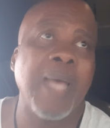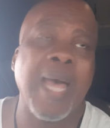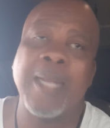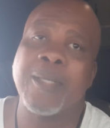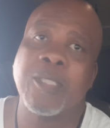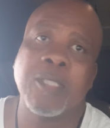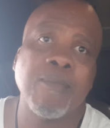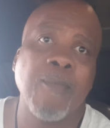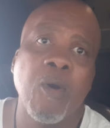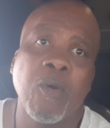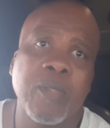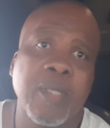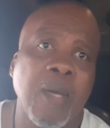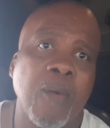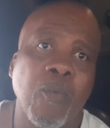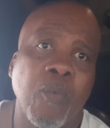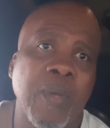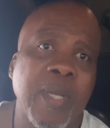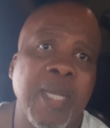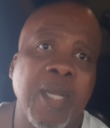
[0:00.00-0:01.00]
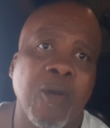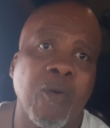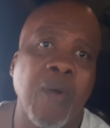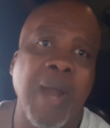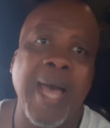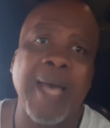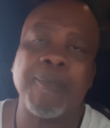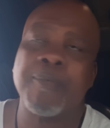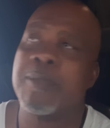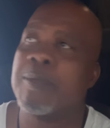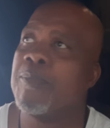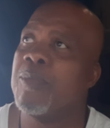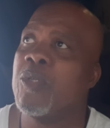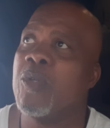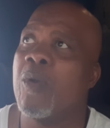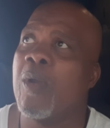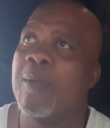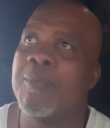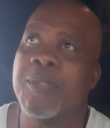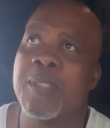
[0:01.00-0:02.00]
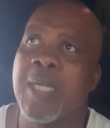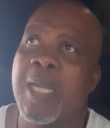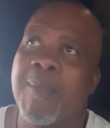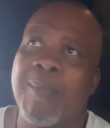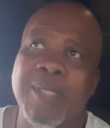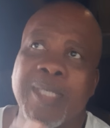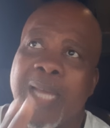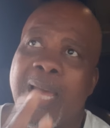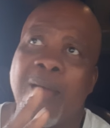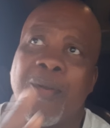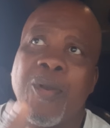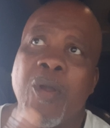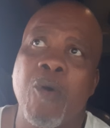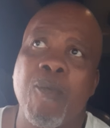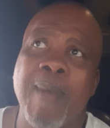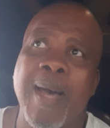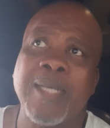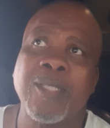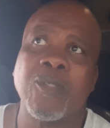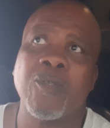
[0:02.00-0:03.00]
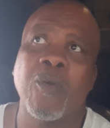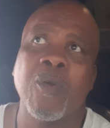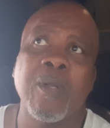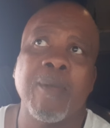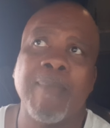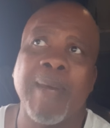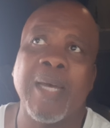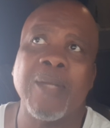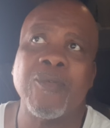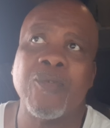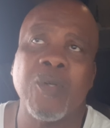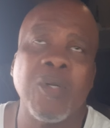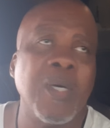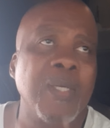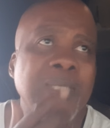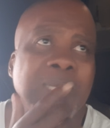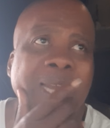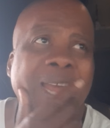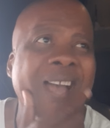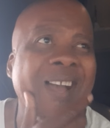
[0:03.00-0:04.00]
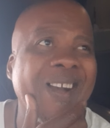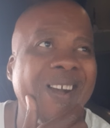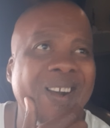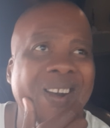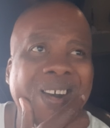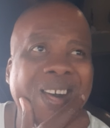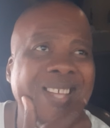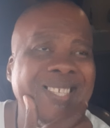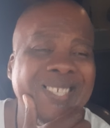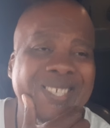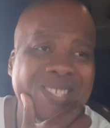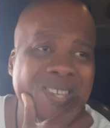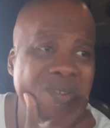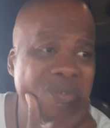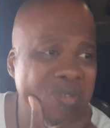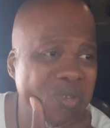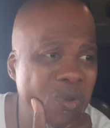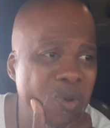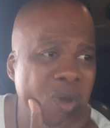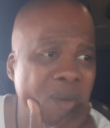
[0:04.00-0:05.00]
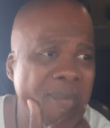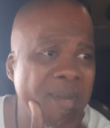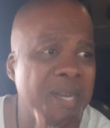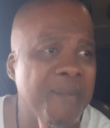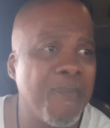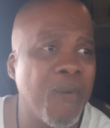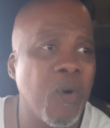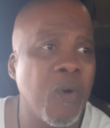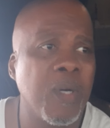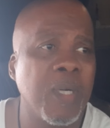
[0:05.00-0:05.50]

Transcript: I'm smoked up weed crops, you know what I'm saying? But y'all know my story about drugs and alcohol. I just don't do them anymore.